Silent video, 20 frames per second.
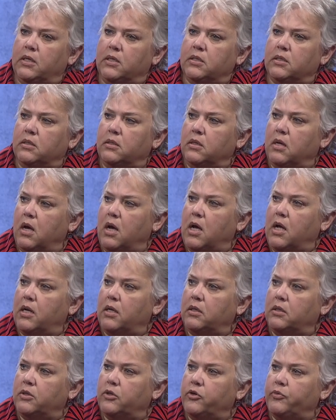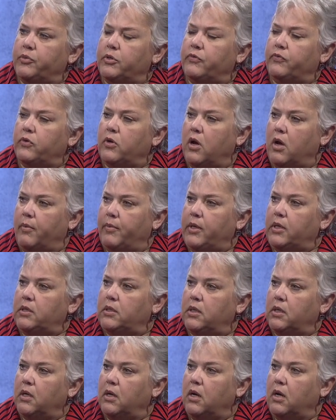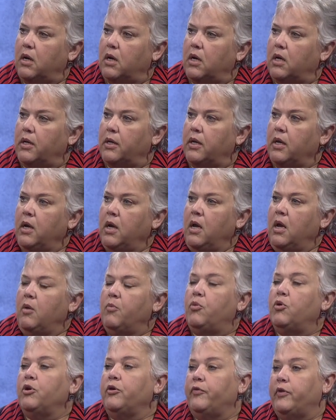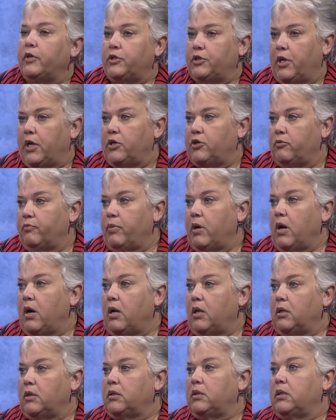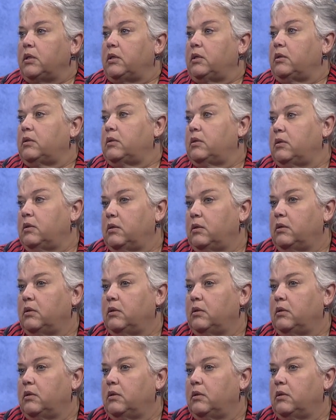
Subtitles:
does a lot in terms of commenting on Board of Education policies.